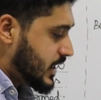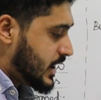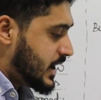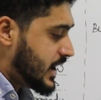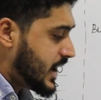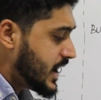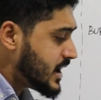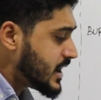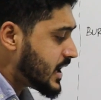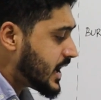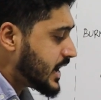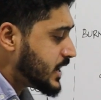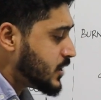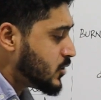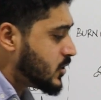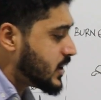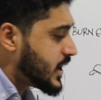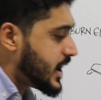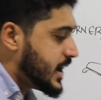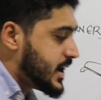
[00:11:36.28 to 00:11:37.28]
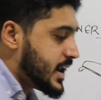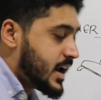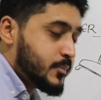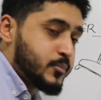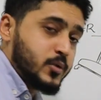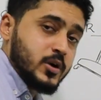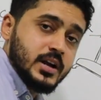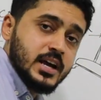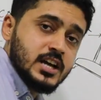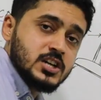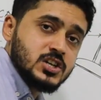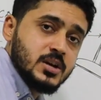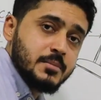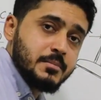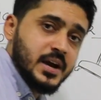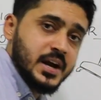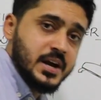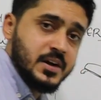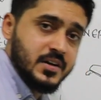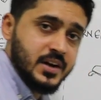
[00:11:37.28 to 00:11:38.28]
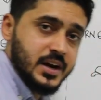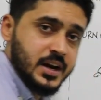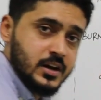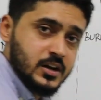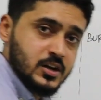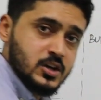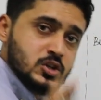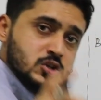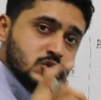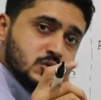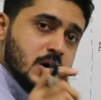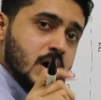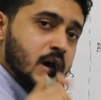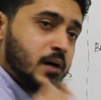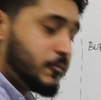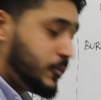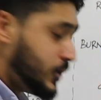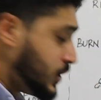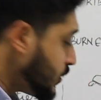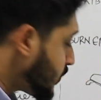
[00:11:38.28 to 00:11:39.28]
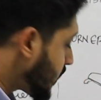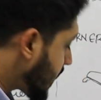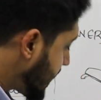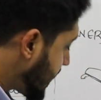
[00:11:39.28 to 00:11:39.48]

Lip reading: lead iodide and potassium nitrate. So how will you